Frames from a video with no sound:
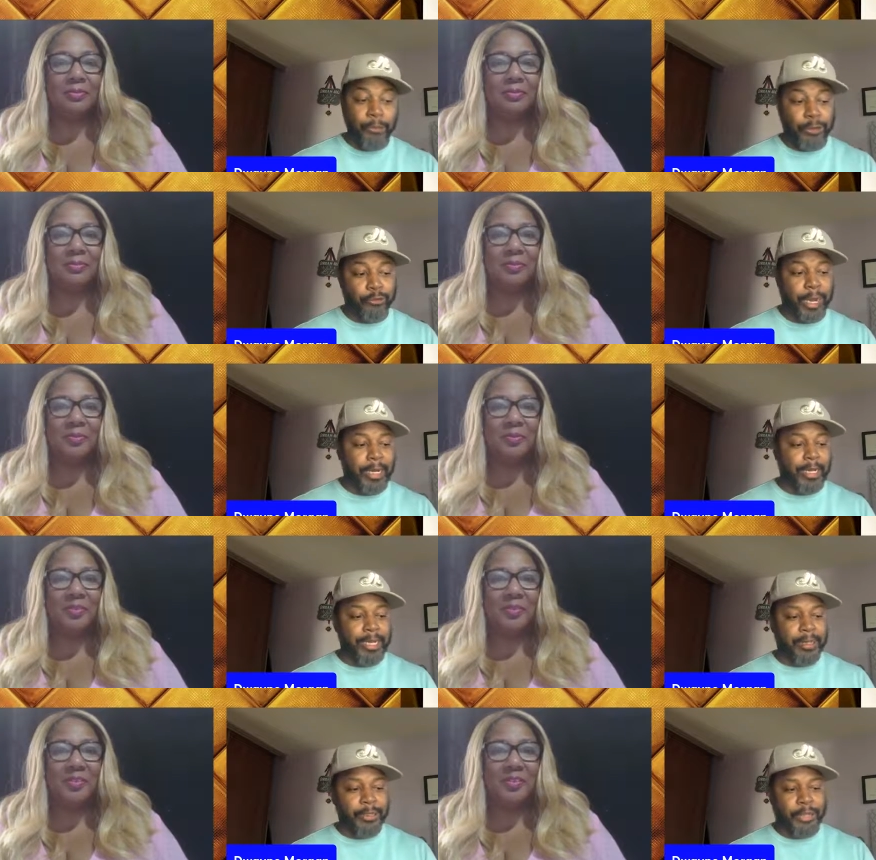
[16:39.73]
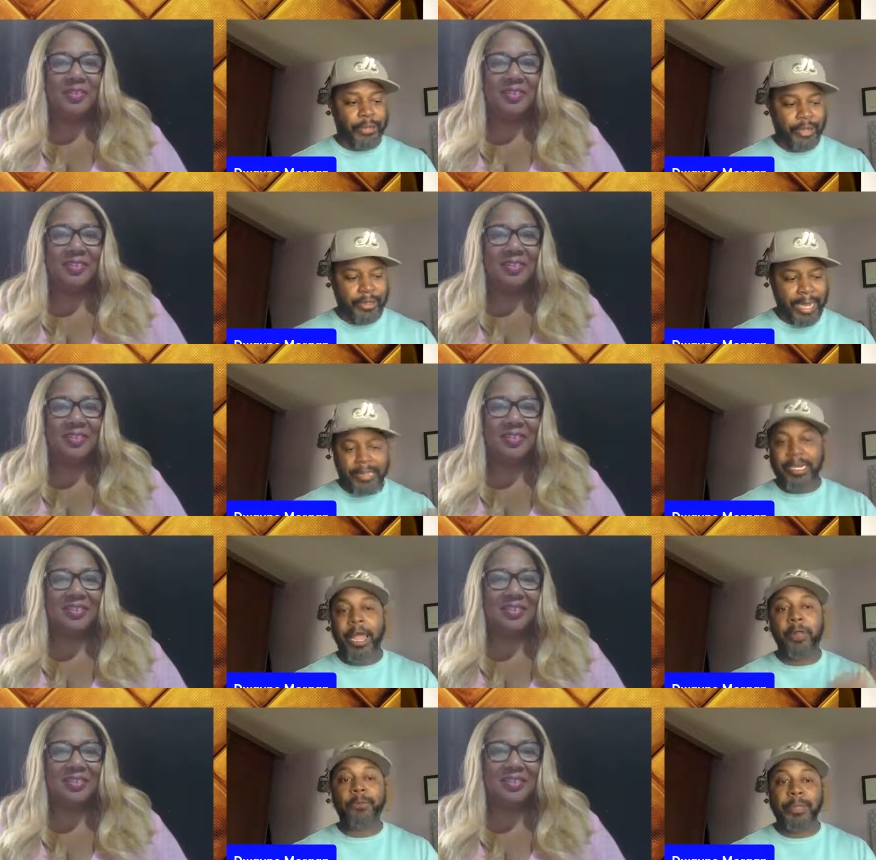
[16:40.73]
Speaker 1: I was great at English, I think that has
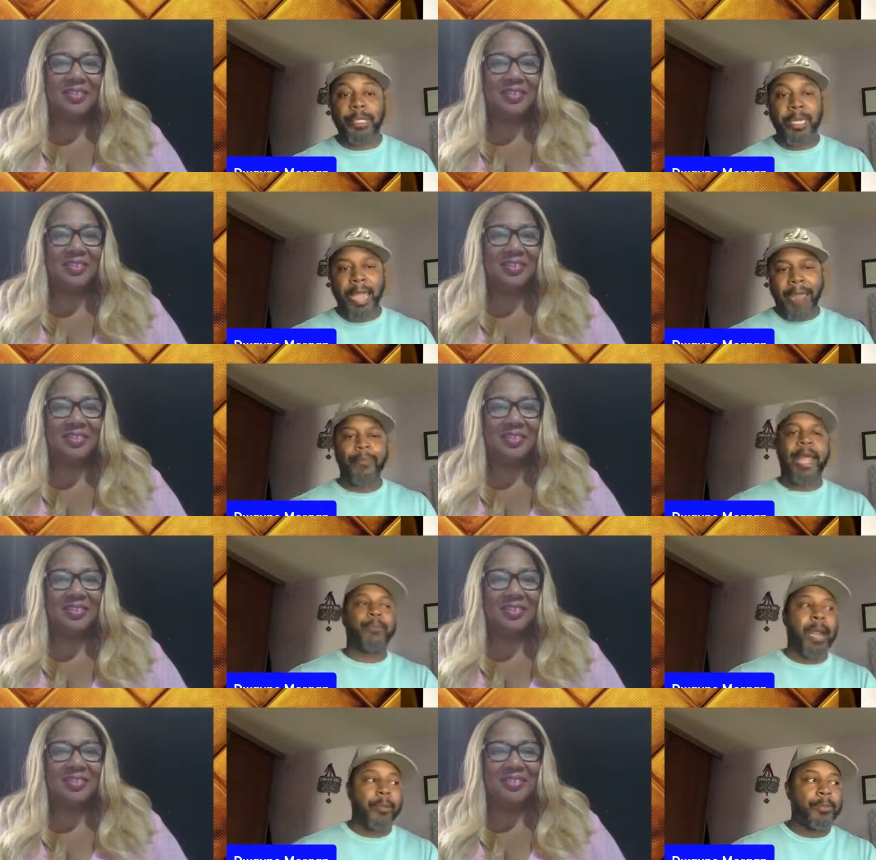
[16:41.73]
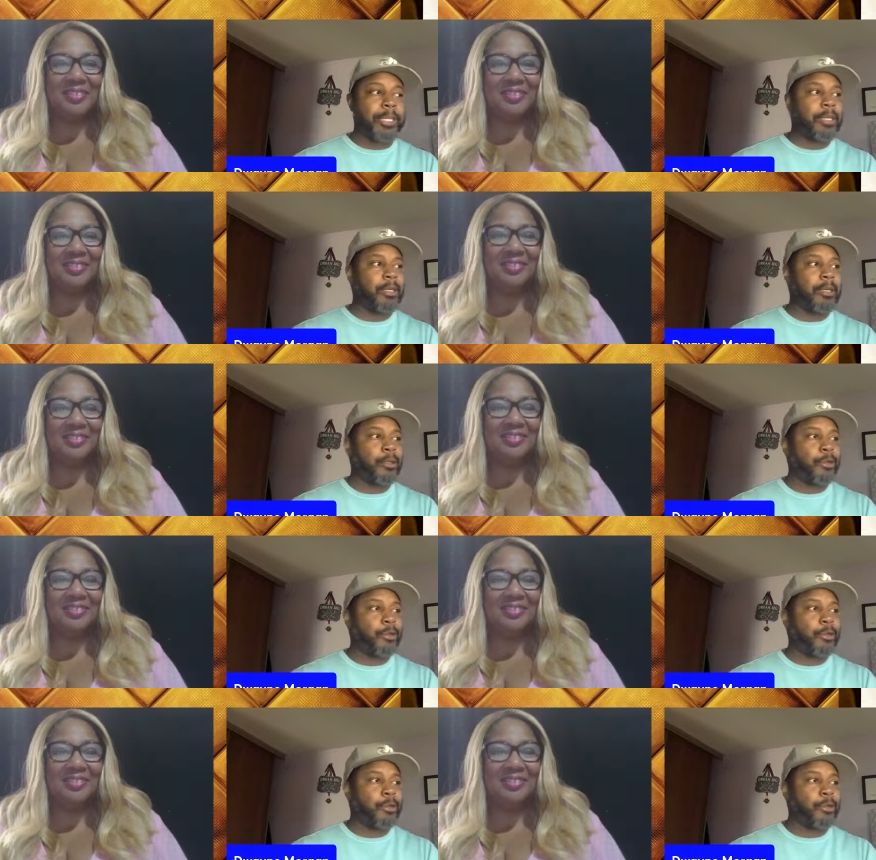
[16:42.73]
helped me. I, I probably...